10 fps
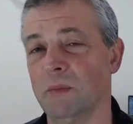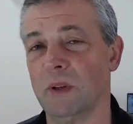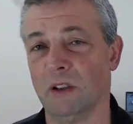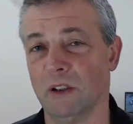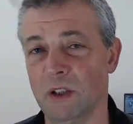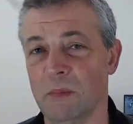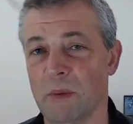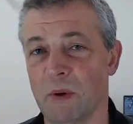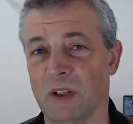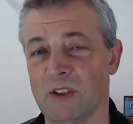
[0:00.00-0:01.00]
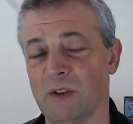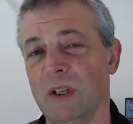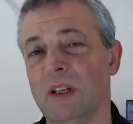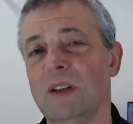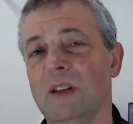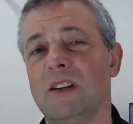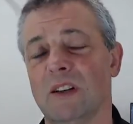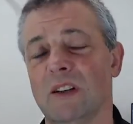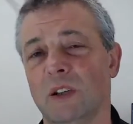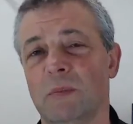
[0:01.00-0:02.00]
lubable, and so you need
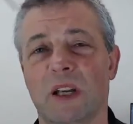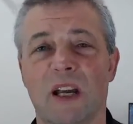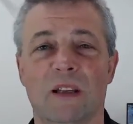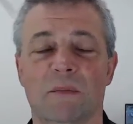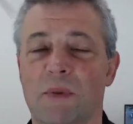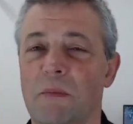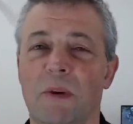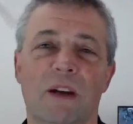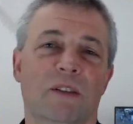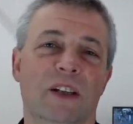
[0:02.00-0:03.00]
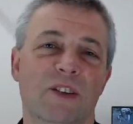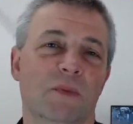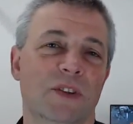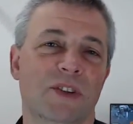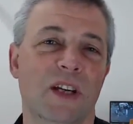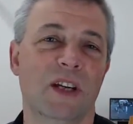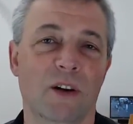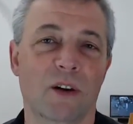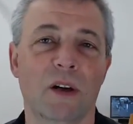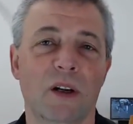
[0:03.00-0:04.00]
to lubricate them probably at least once a
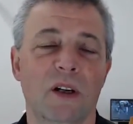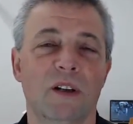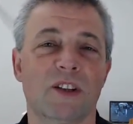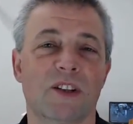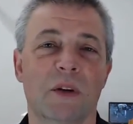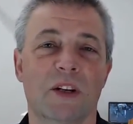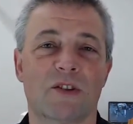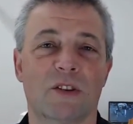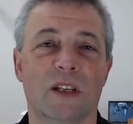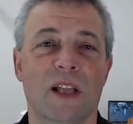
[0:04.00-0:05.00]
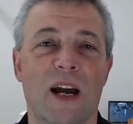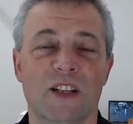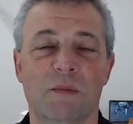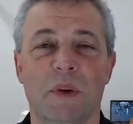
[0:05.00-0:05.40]
year just to make sure they last.